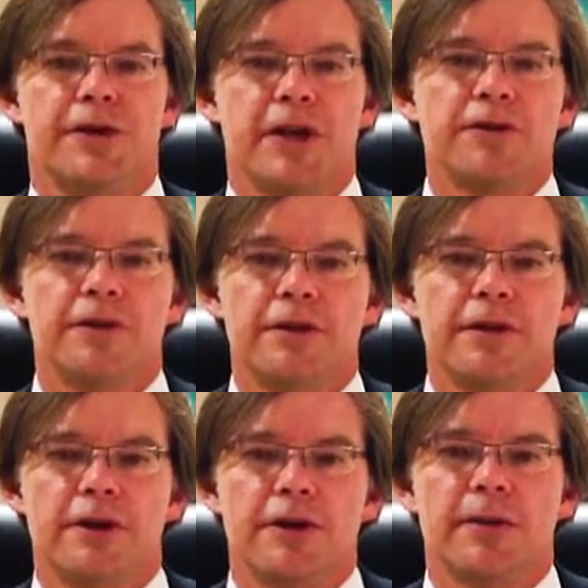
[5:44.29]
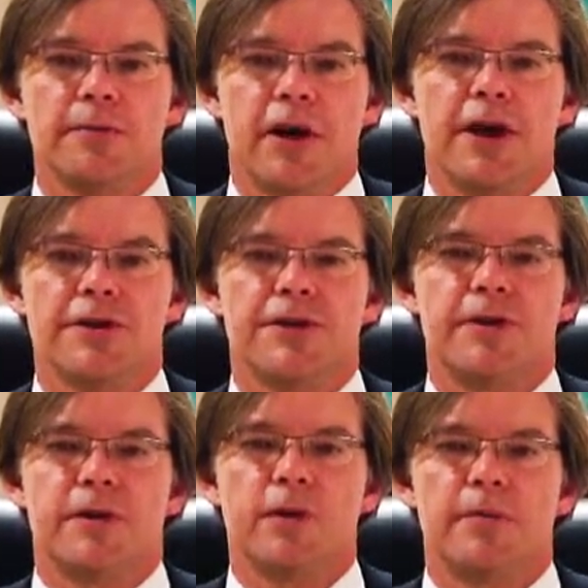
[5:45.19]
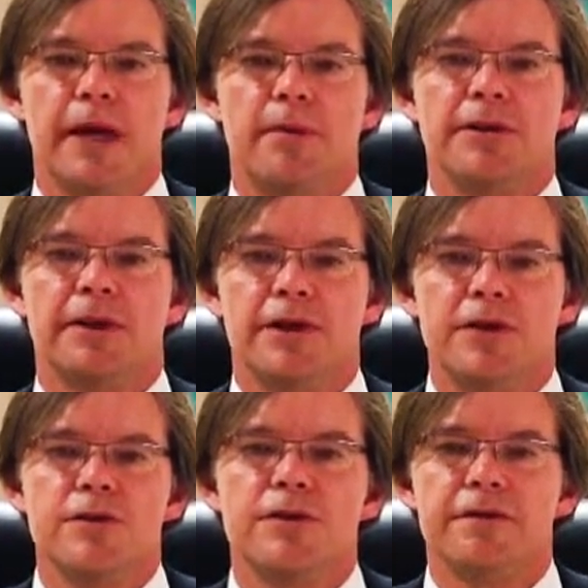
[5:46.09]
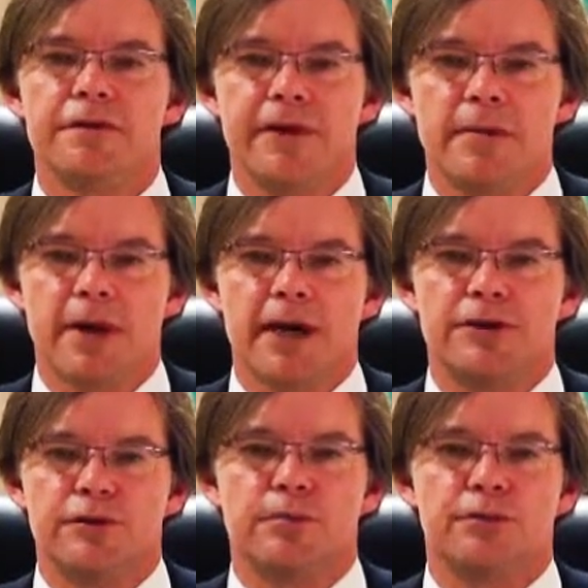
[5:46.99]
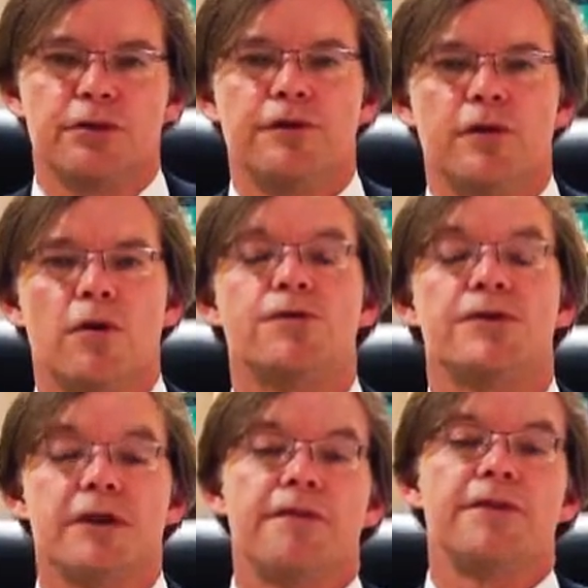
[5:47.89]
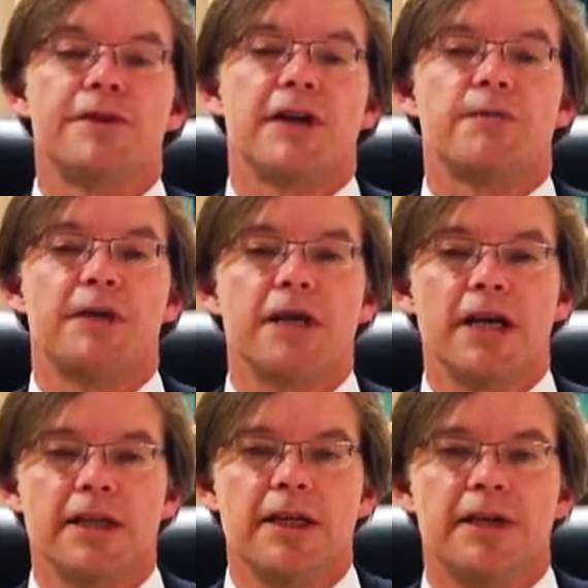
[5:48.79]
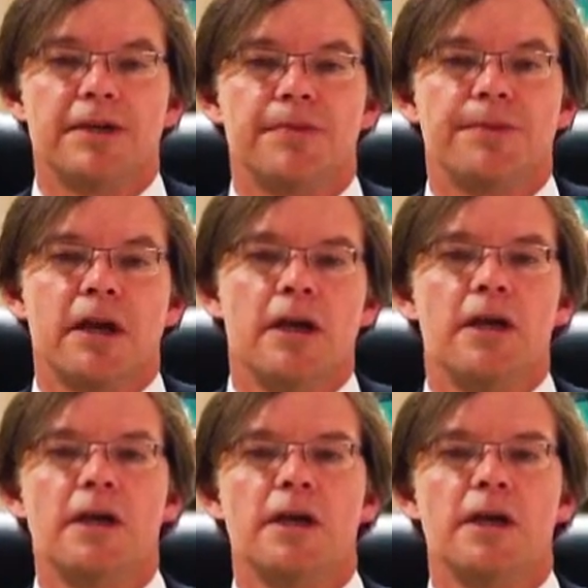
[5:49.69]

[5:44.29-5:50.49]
They're central to the learning process and will be able to use the feedback to improve their own self-assessment techniques.